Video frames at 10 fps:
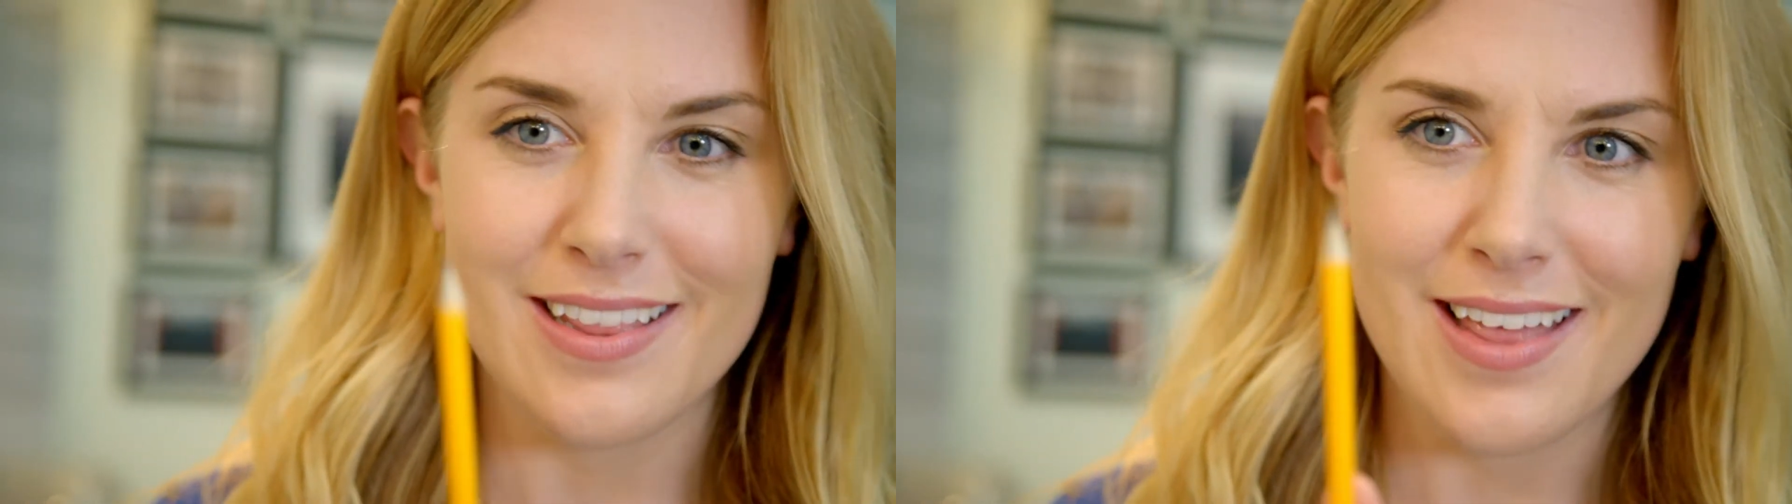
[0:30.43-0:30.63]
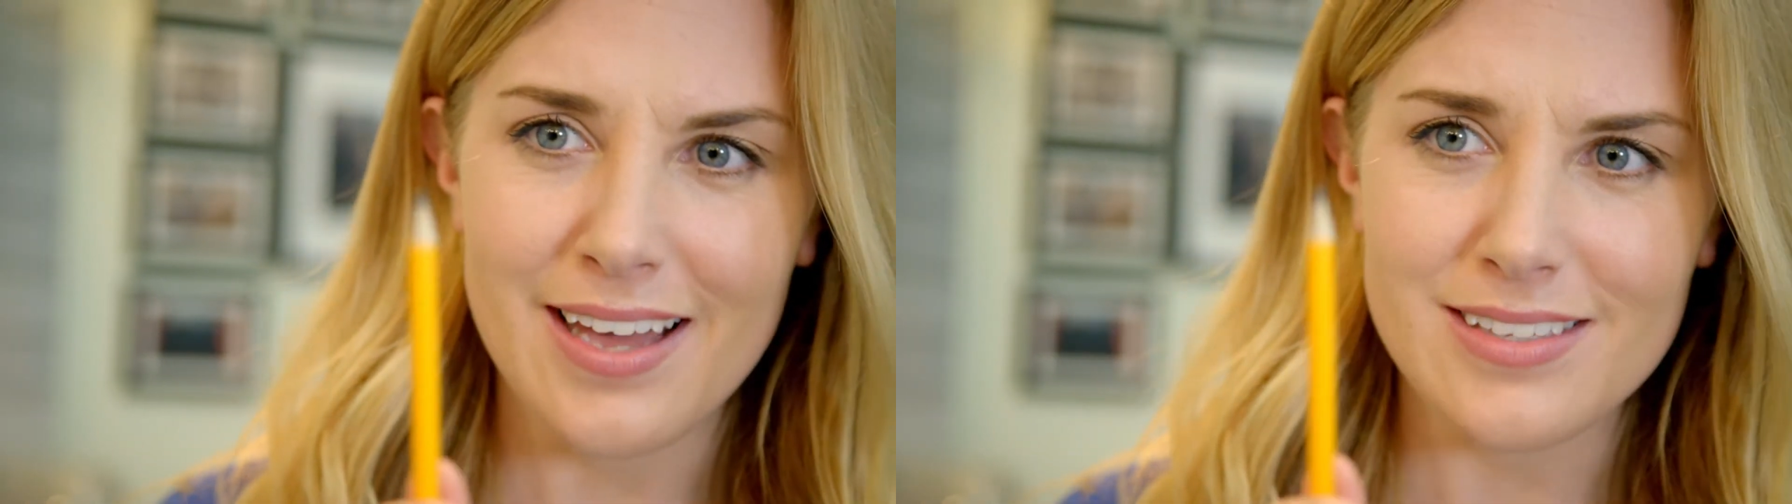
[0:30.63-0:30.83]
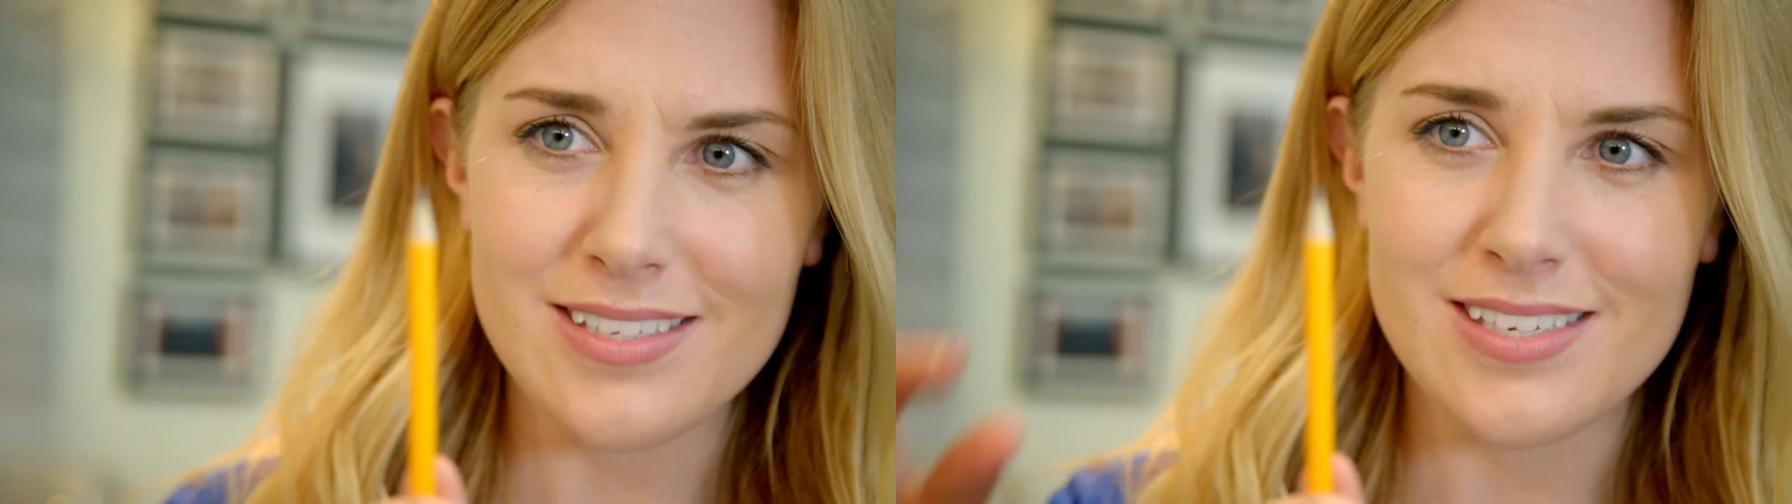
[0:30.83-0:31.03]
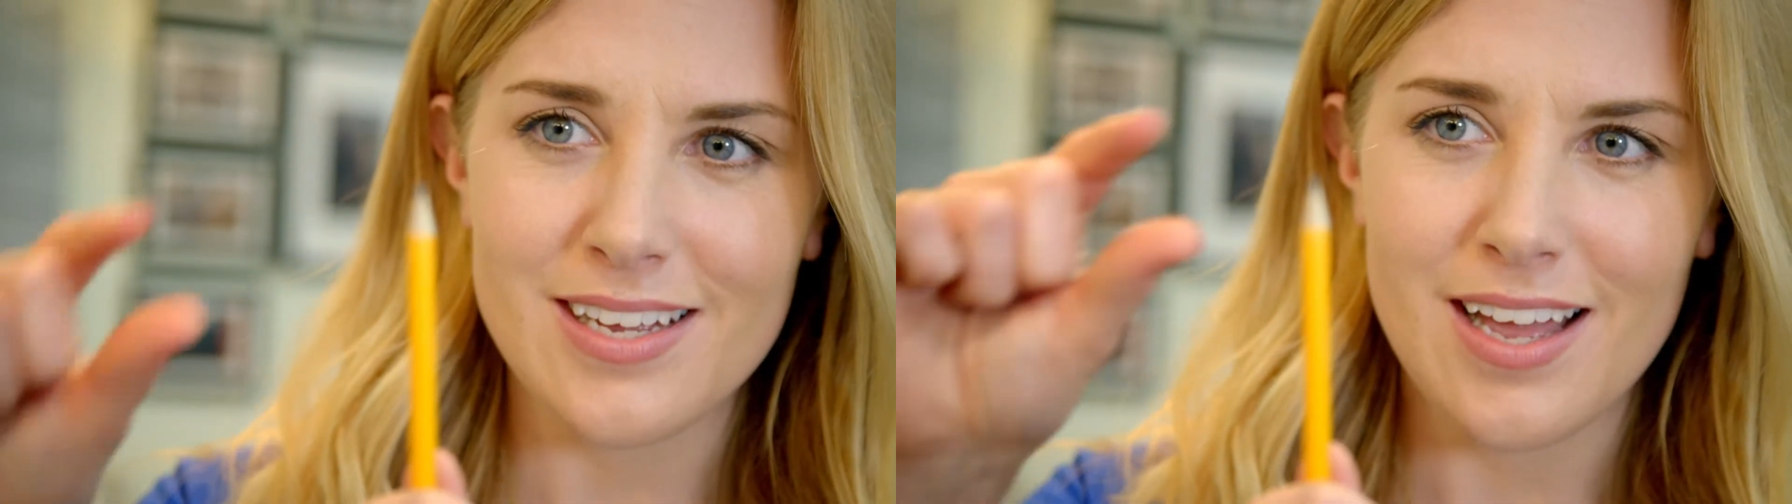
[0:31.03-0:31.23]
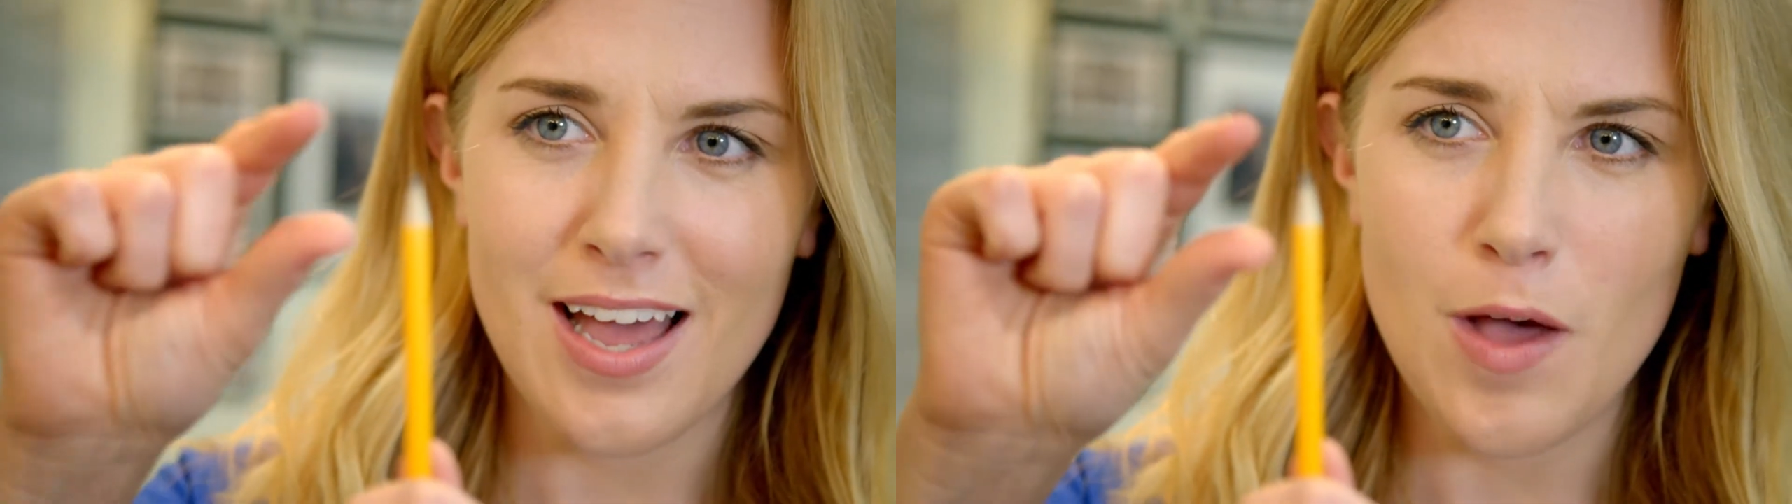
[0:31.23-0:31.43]
That's
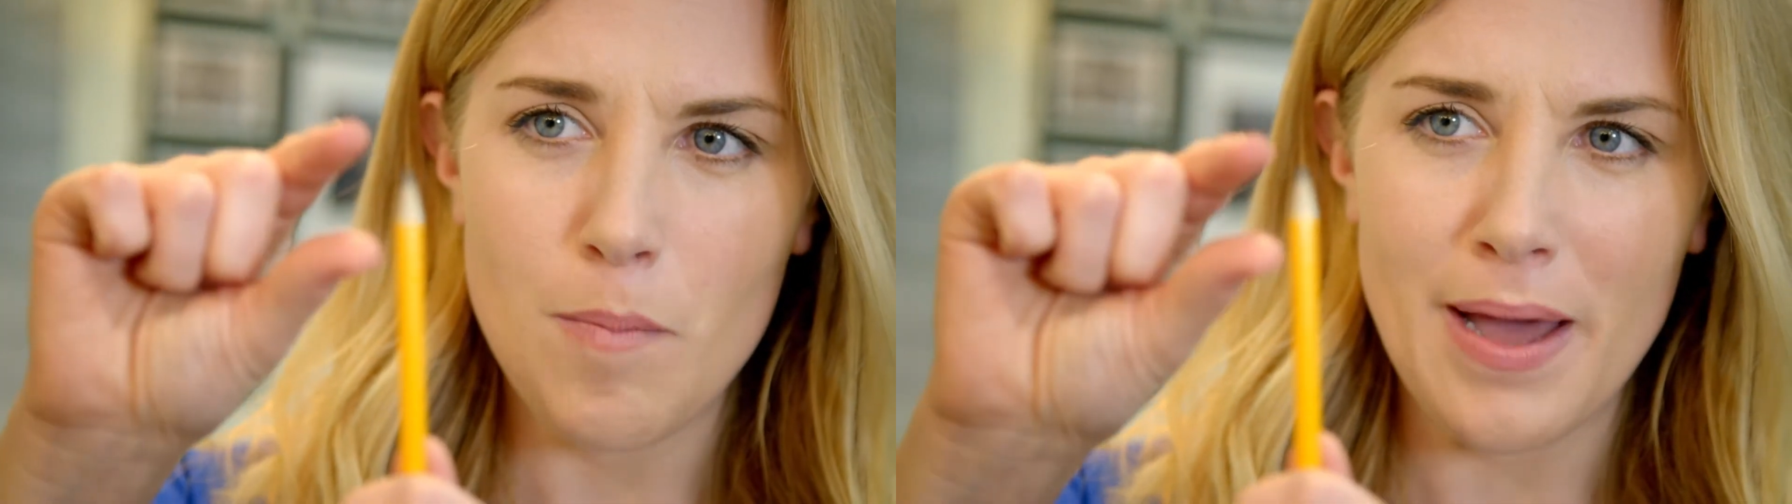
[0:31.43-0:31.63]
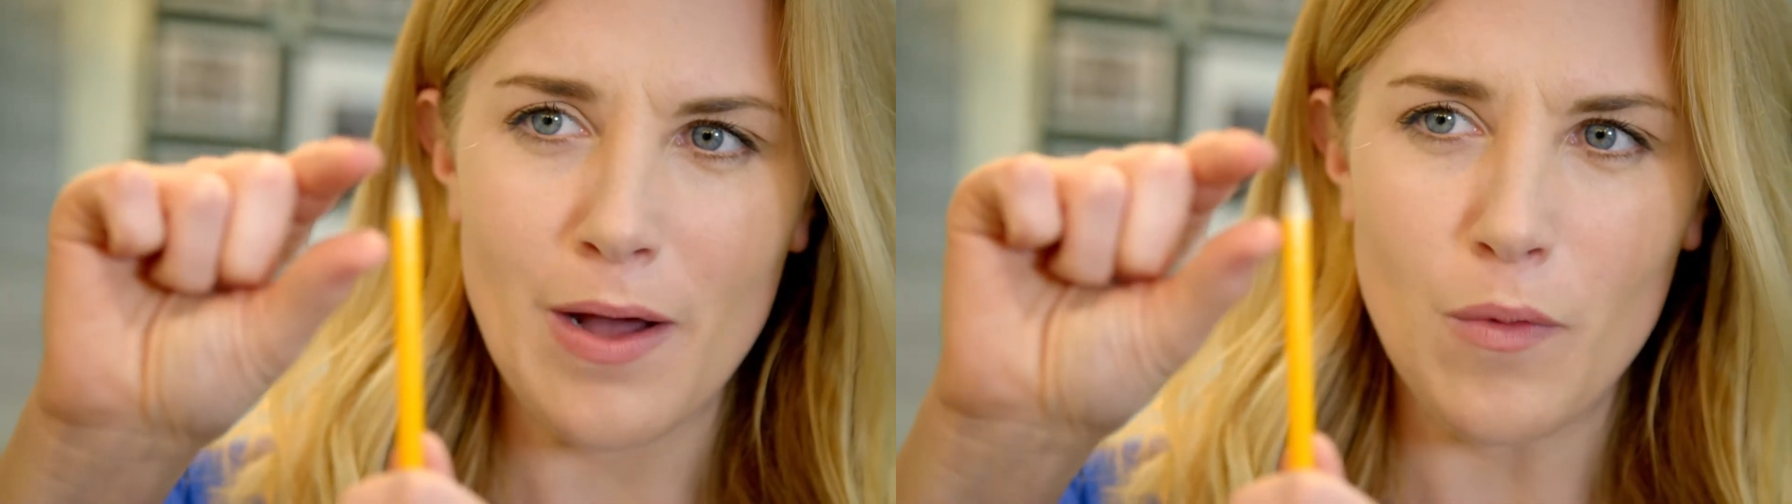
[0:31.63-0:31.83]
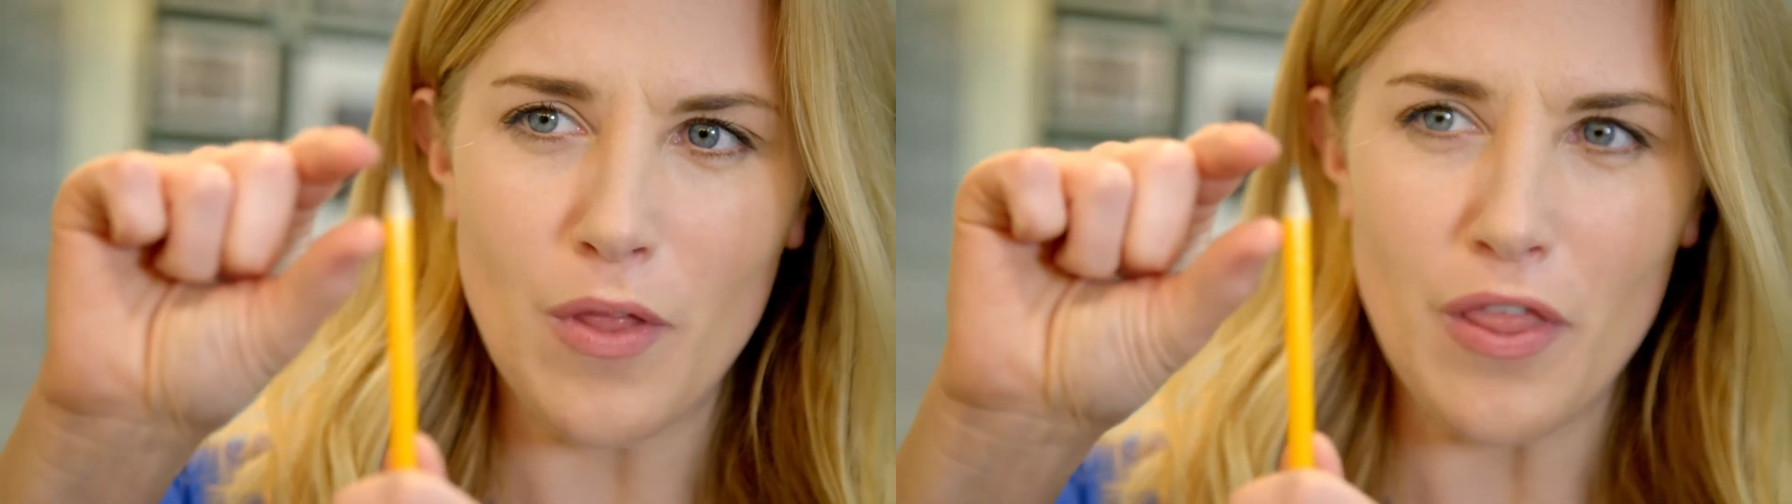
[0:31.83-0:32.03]
about